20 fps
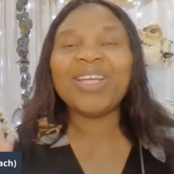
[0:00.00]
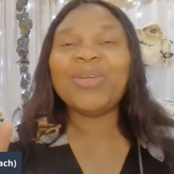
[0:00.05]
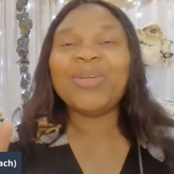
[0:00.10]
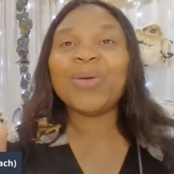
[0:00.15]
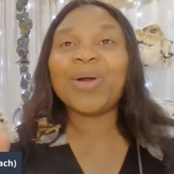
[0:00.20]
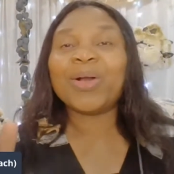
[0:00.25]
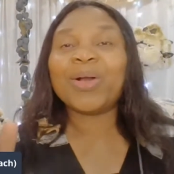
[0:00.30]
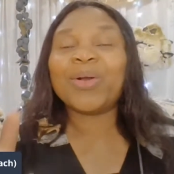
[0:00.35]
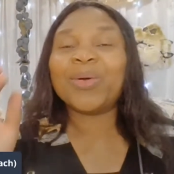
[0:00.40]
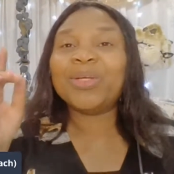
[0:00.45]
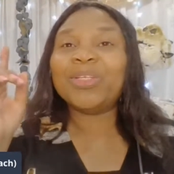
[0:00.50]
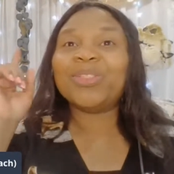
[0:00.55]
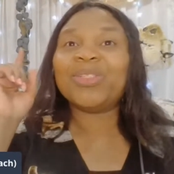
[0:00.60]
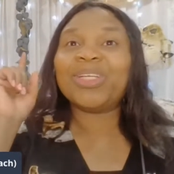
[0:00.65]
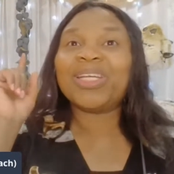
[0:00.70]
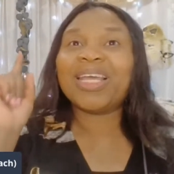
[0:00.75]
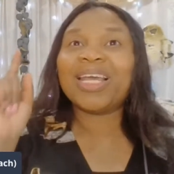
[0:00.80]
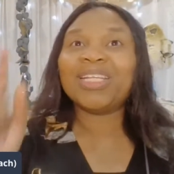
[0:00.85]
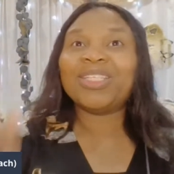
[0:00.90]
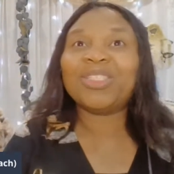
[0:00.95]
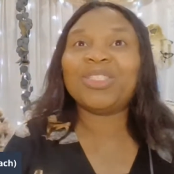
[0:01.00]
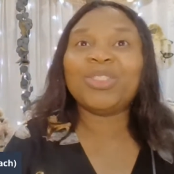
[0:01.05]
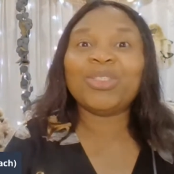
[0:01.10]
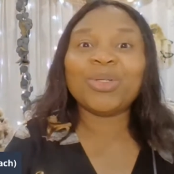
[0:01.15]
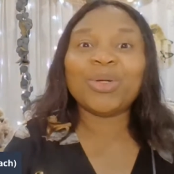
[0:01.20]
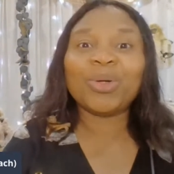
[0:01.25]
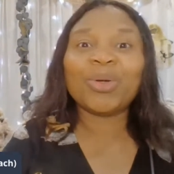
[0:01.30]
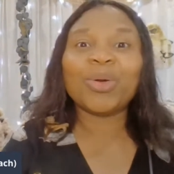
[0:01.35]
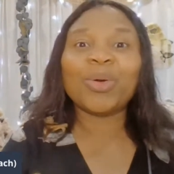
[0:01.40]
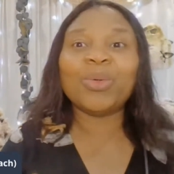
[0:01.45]
You are going to get to
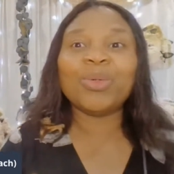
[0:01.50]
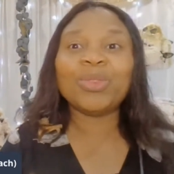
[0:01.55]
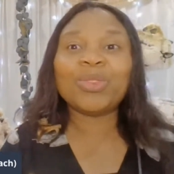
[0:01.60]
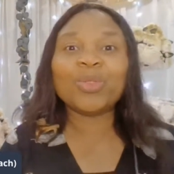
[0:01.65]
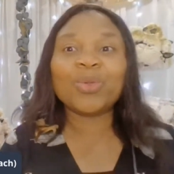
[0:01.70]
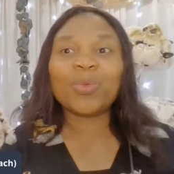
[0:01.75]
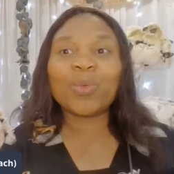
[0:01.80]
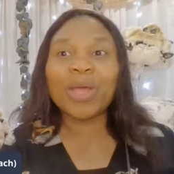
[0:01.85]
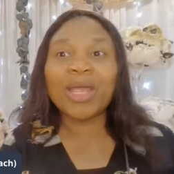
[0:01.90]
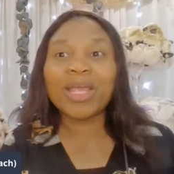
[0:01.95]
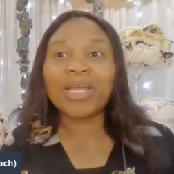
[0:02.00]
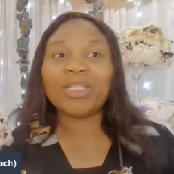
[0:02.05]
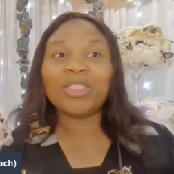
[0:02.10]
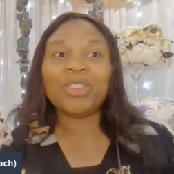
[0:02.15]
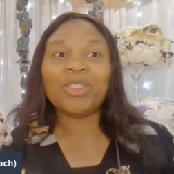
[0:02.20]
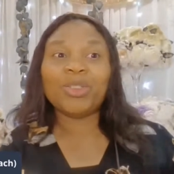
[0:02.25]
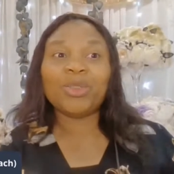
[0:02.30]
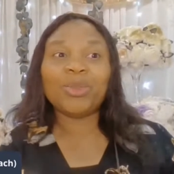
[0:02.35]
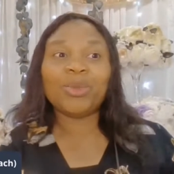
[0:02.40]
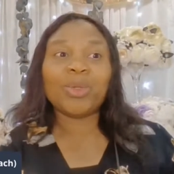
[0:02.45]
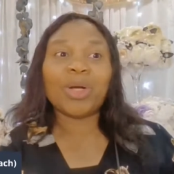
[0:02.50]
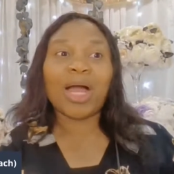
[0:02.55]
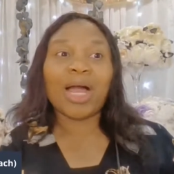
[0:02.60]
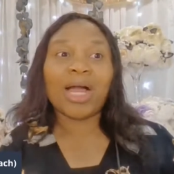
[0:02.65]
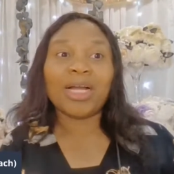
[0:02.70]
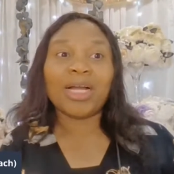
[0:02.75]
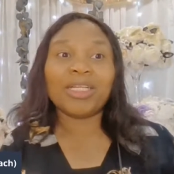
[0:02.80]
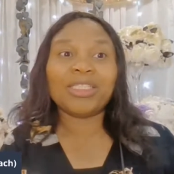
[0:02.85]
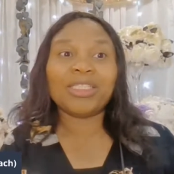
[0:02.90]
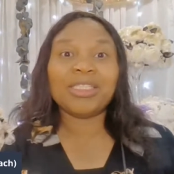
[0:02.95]
your goals when you
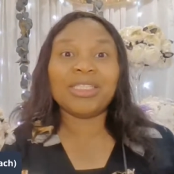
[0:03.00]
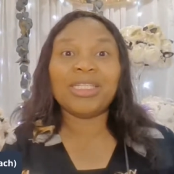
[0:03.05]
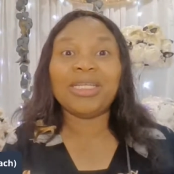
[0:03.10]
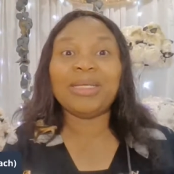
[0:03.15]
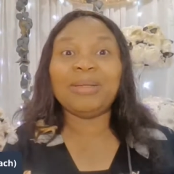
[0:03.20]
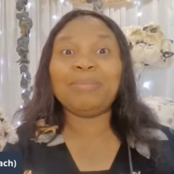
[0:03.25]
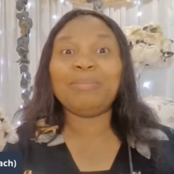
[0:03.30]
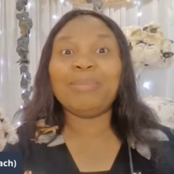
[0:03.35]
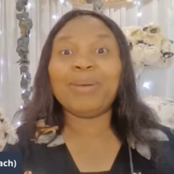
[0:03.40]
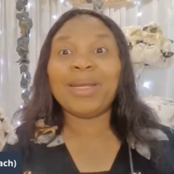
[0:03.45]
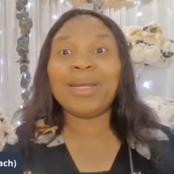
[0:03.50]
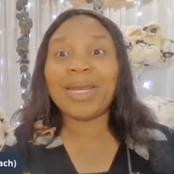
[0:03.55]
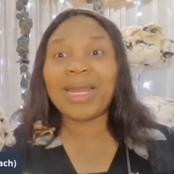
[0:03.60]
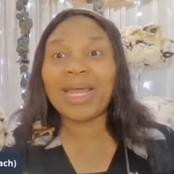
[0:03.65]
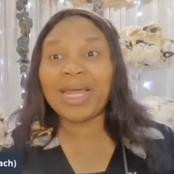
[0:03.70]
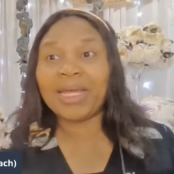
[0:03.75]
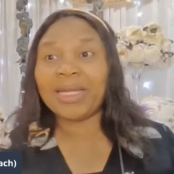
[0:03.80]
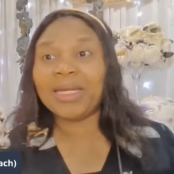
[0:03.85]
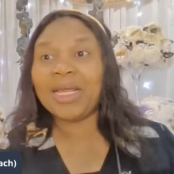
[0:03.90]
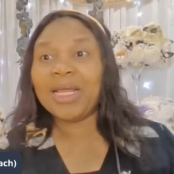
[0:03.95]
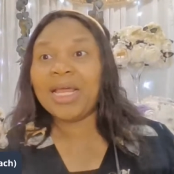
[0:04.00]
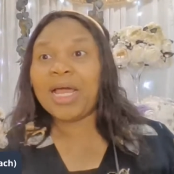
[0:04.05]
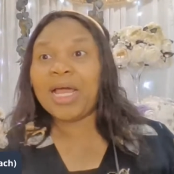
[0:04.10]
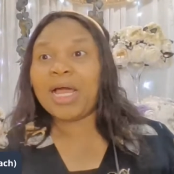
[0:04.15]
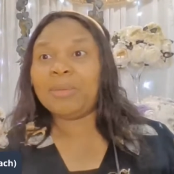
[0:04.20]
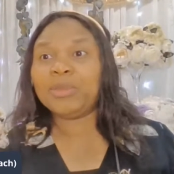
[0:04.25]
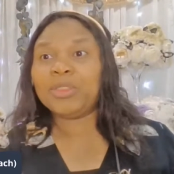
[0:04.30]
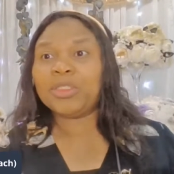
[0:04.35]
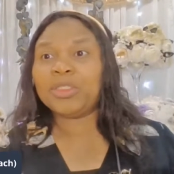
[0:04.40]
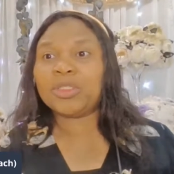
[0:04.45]
actually plan.
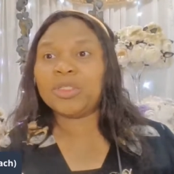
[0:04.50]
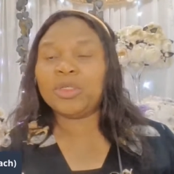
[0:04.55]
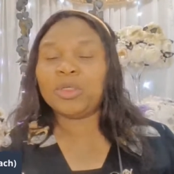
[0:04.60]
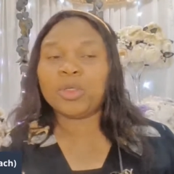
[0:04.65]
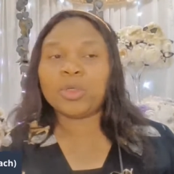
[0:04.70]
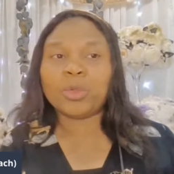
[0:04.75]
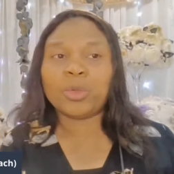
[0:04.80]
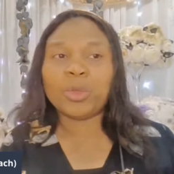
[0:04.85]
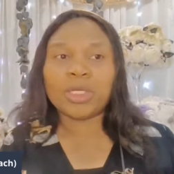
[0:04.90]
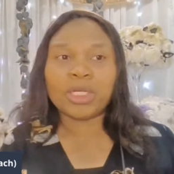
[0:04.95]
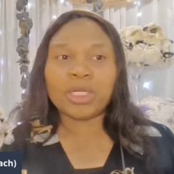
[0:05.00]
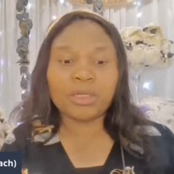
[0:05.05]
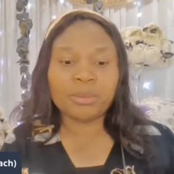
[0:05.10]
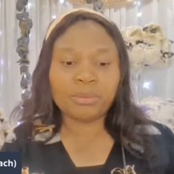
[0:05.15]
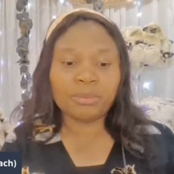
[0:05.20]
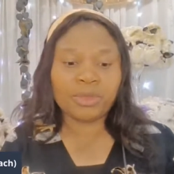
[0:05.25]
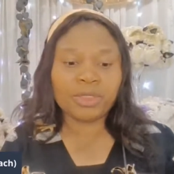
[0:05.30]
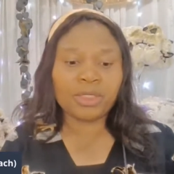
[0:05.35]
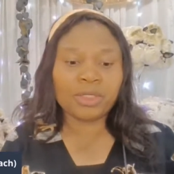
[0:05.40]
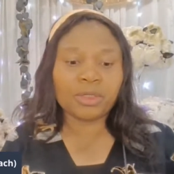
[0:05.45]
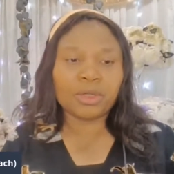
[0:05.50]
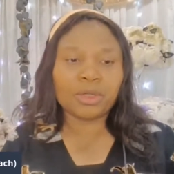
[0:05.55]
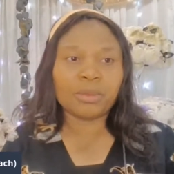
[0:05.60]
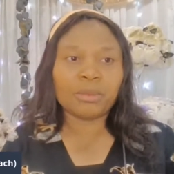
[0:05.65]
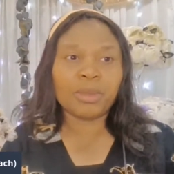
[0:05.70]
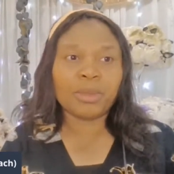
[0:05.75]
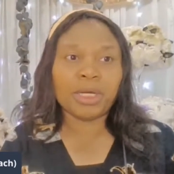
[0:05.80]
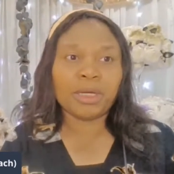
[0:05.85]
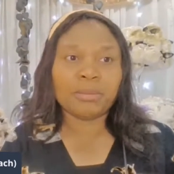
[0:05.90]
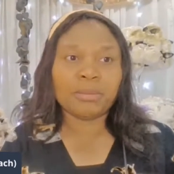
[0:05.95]
I'm just going to quickly bring up
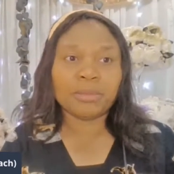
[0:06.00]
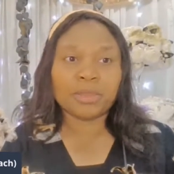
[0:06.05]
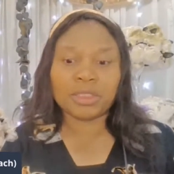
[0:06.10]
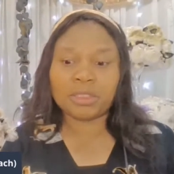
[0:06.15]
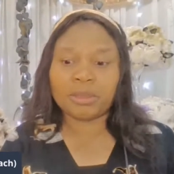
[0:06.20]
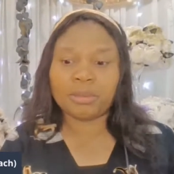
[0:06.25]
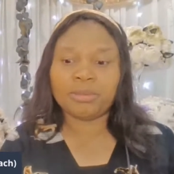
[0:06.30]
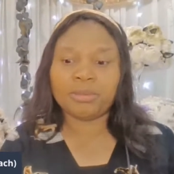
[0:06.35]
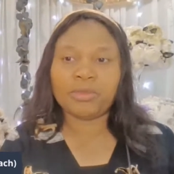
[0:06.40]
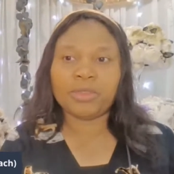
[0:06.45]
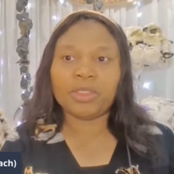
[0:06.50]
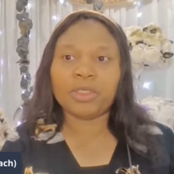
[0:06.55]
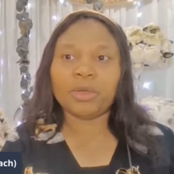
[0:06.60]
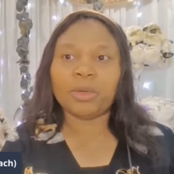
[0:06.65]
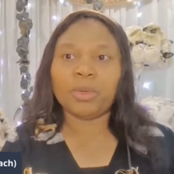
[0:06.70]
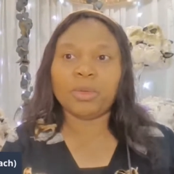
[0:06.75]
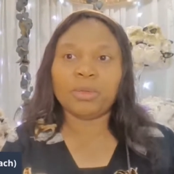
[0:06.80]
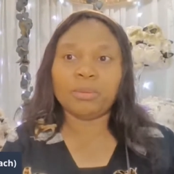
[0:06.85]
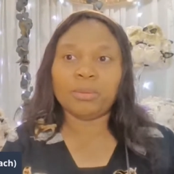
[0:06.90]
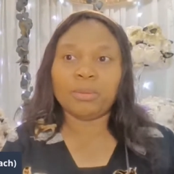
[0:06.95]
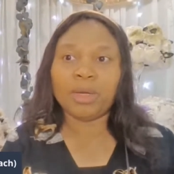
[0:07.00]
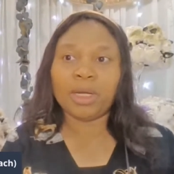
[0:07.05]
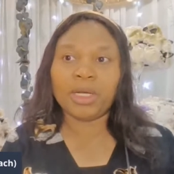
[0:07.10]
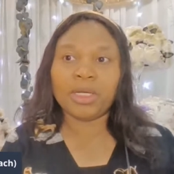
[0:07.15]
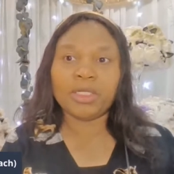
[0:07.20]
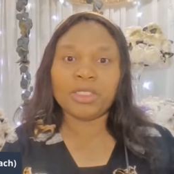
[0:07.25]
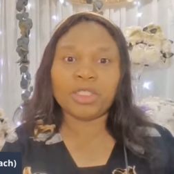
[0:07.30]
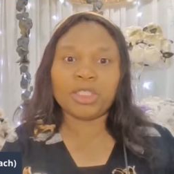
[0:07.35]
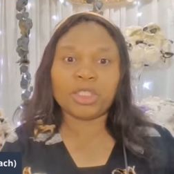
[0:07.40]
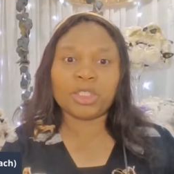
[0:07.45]
something on
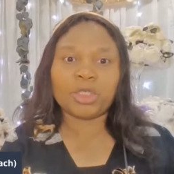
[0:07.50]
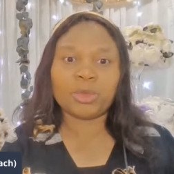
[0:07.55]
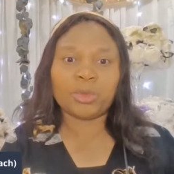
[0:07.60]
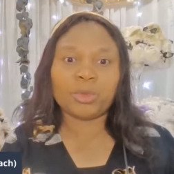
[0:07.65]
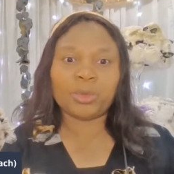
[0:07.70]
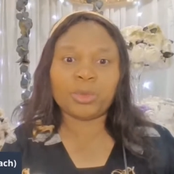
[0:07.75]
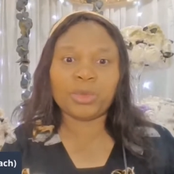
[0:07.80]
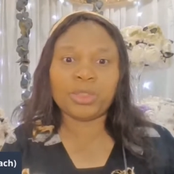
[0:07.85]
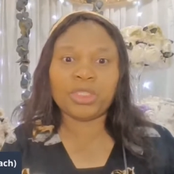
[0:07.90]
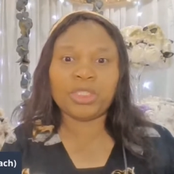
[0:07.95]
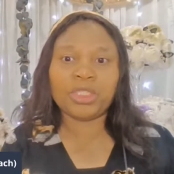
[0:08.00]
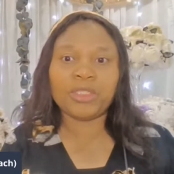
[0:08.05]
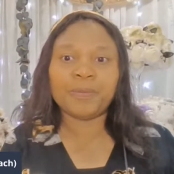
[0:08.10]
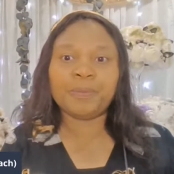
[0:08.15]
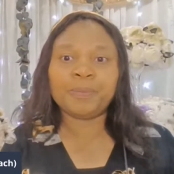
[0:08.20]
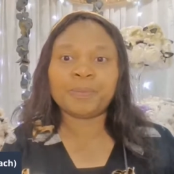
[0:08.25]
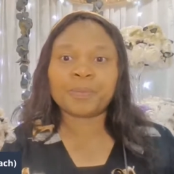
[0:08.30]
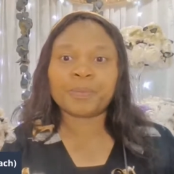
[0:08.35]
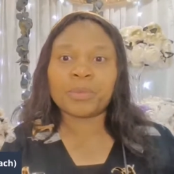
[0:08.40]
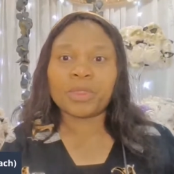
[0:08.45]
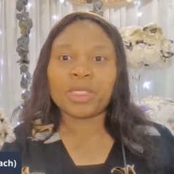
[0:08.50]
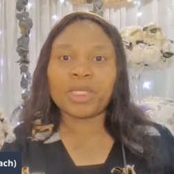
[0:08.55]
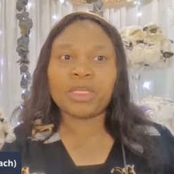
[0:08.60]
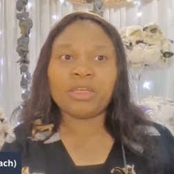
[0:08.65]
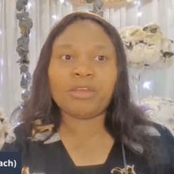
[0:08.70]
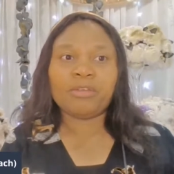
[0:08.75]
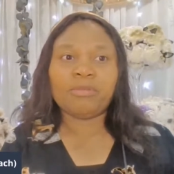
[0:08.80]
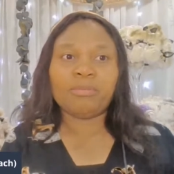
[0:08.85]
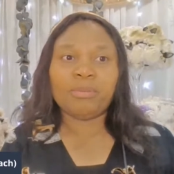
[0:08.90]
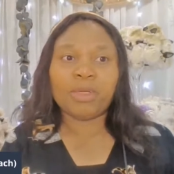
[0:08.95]
my screen.
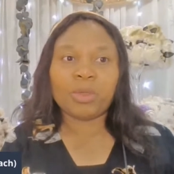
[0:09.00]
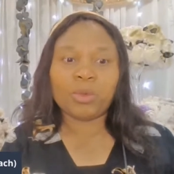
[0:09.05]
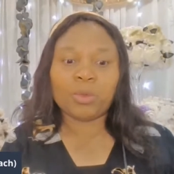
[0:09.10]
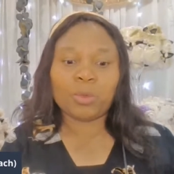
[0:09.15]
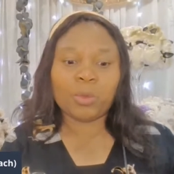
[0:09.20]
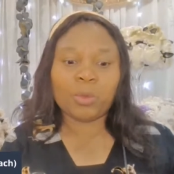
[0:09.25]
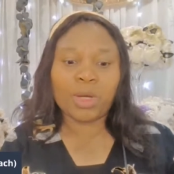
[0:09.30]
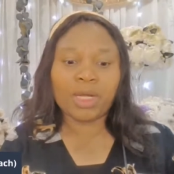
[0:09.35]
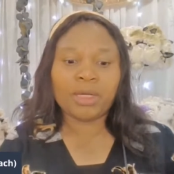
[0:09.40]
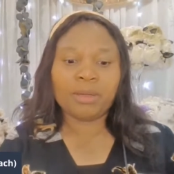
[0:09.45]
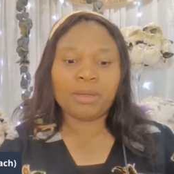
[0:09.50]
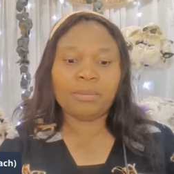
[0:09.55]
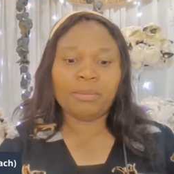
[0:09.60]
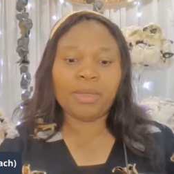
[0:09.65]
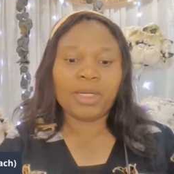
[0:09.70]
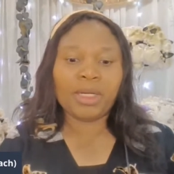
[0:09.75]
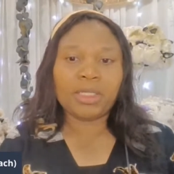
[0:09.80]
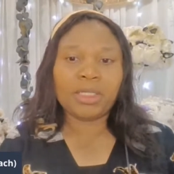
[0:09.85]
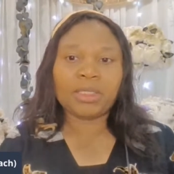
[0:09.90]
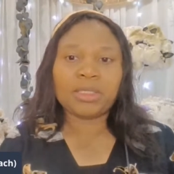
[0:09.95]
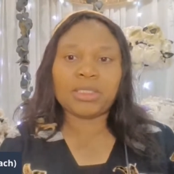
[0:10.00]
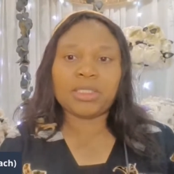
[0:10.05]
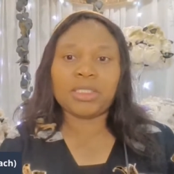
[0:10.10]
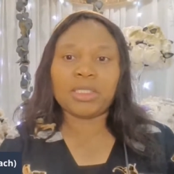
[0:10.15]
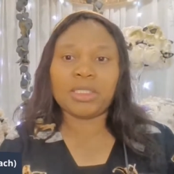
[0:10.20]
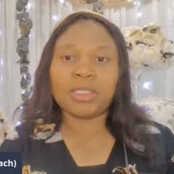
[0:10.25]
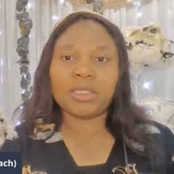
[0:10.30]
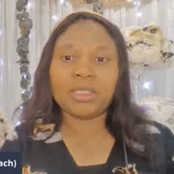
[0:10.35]
Give me 1 minute.